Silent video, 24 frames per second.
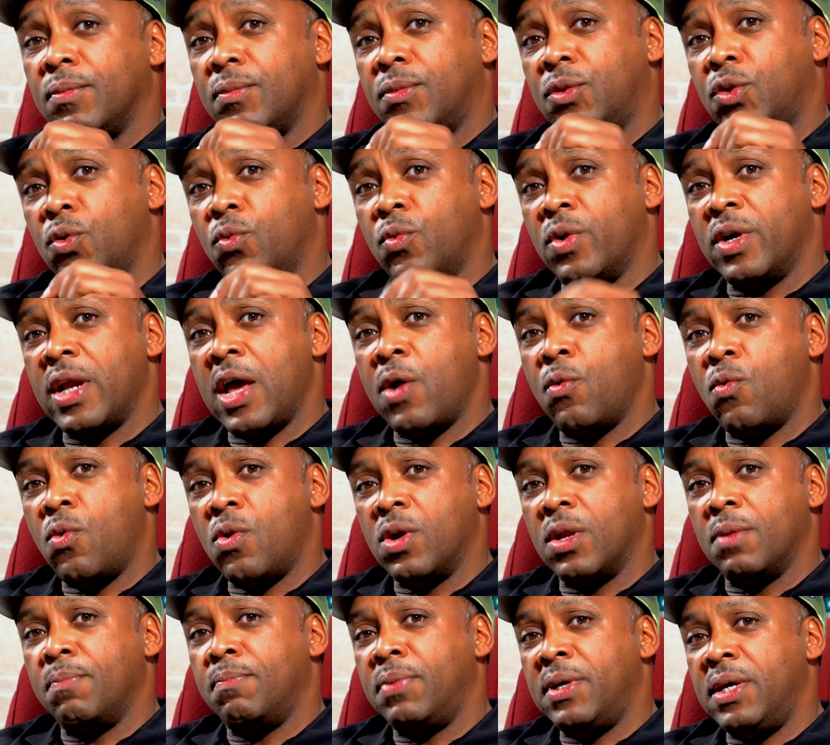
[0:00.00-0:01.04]
to where they
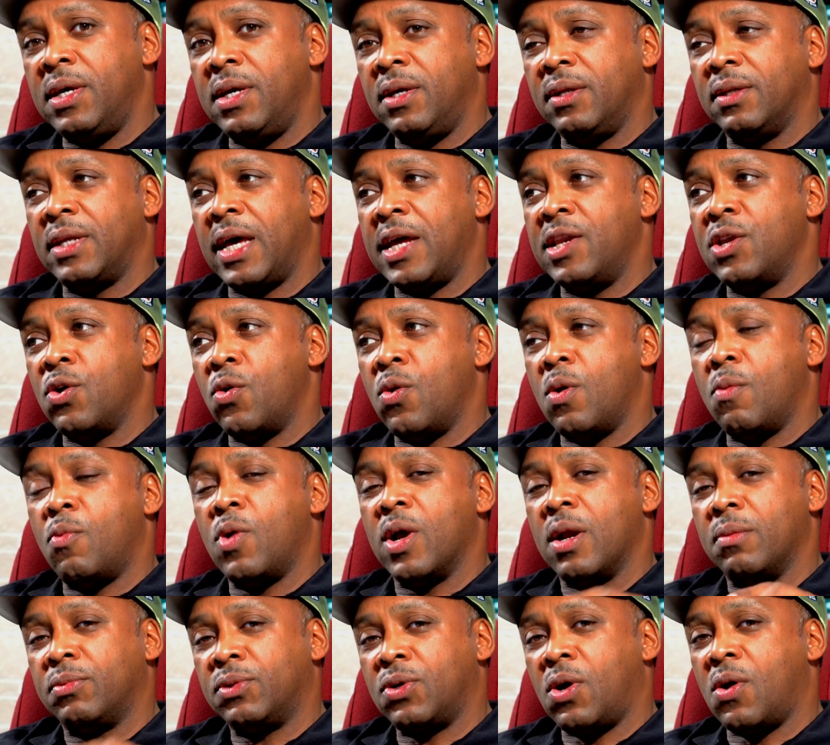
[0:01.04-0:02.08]
want to be, they know
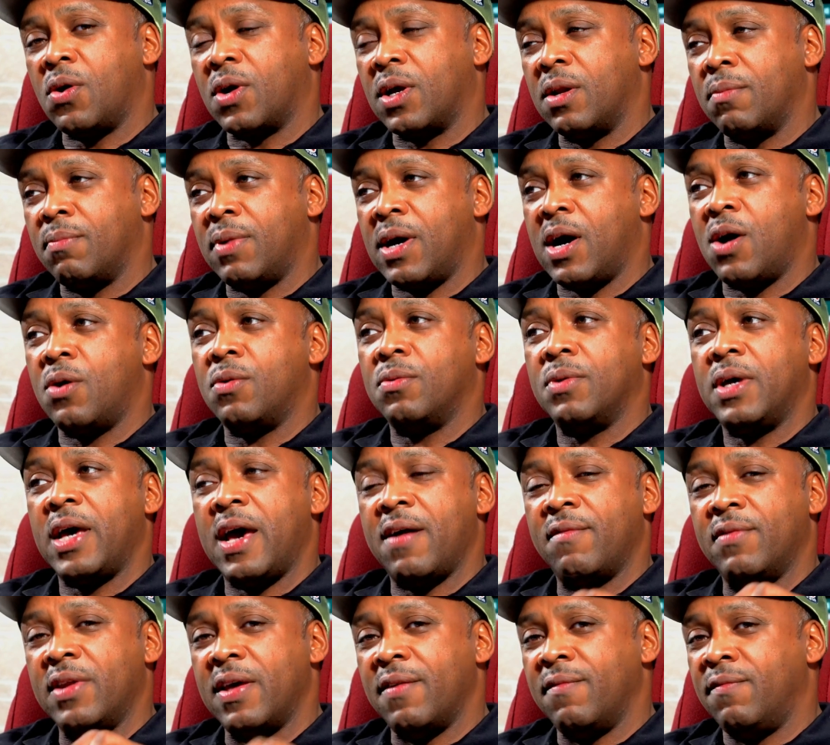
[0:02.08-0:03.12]
what I'm talking about,
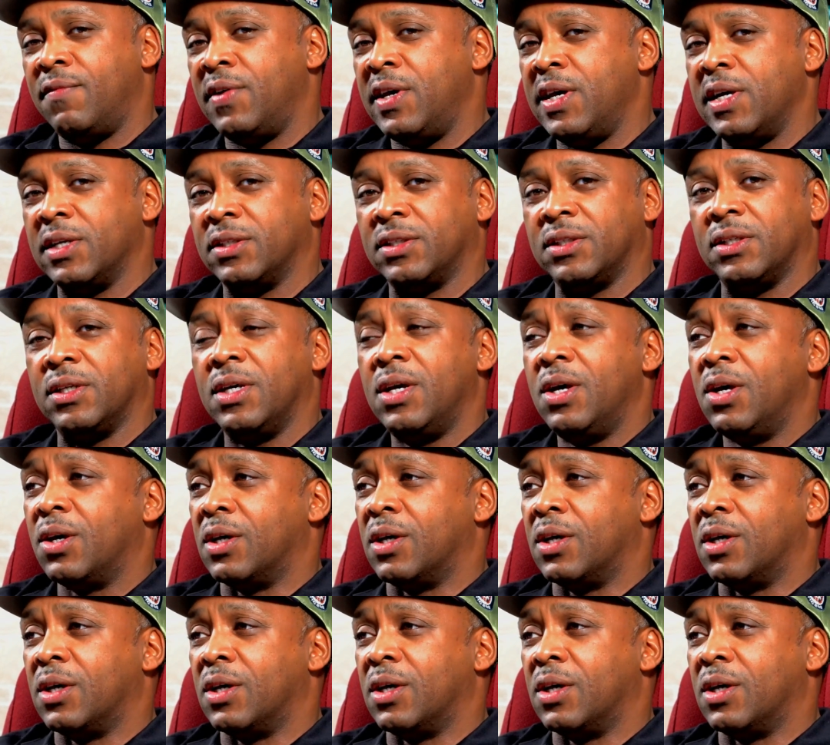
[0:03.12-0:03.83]
having that vision.